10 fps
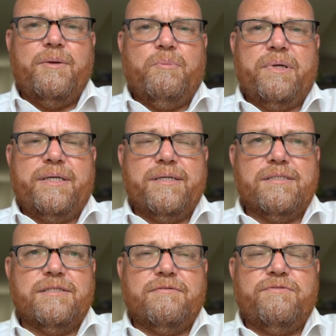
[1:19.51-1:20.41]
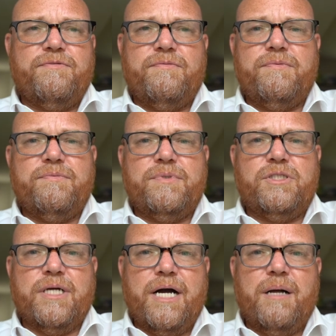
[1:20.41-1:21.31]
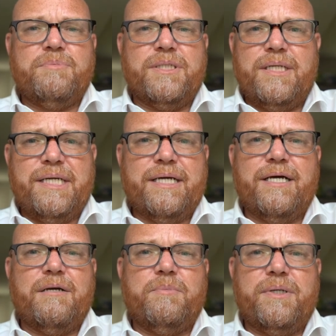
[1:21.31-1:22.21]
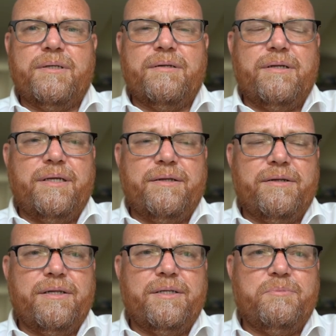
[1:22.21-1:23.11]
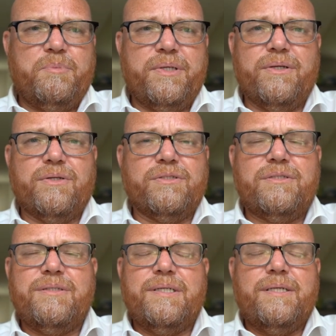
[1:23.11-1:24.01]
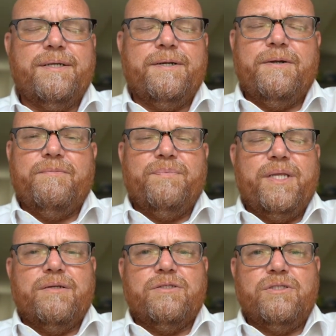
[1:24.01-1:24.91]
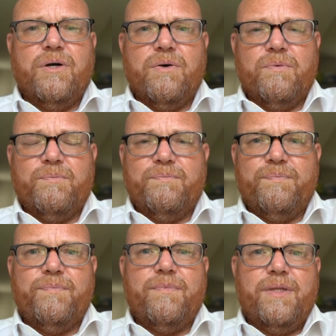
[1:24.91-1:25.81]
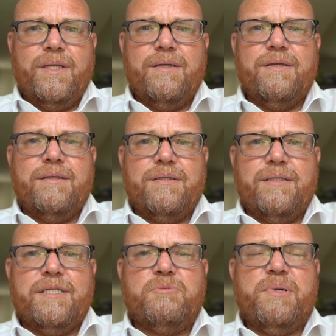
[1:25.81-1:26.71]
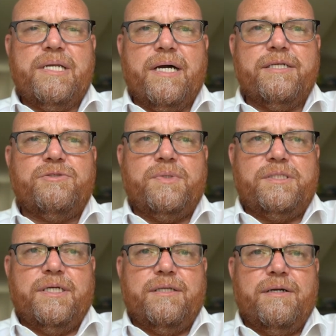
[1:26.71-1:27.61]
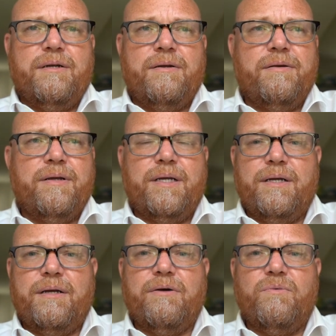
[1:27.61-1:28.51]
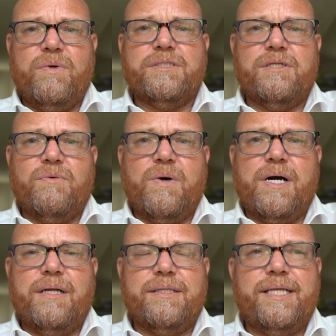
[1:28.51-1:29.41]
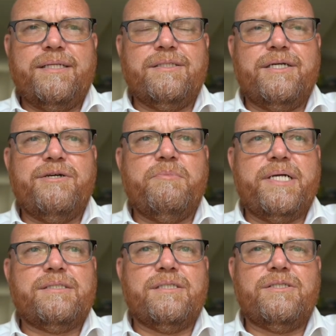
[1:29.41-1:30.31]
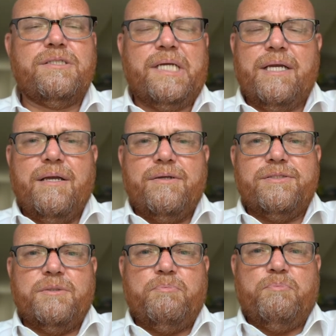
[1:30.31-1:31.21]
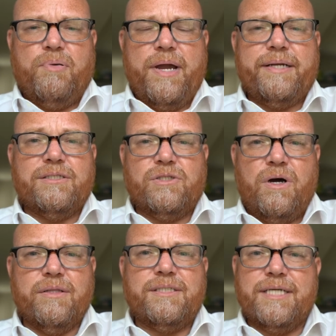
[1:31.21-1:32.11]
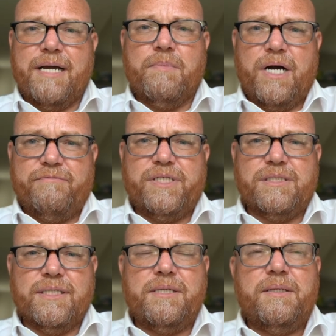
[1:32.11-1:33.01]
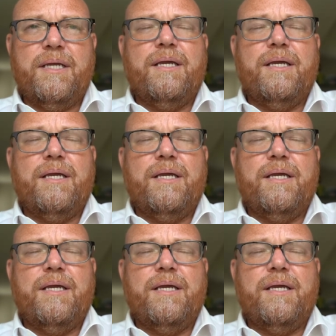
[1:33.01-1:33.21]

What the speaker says: because of jobs and income and bills. So let's be nice to each other once in a while, and that's a good message to practice all the time, obviously,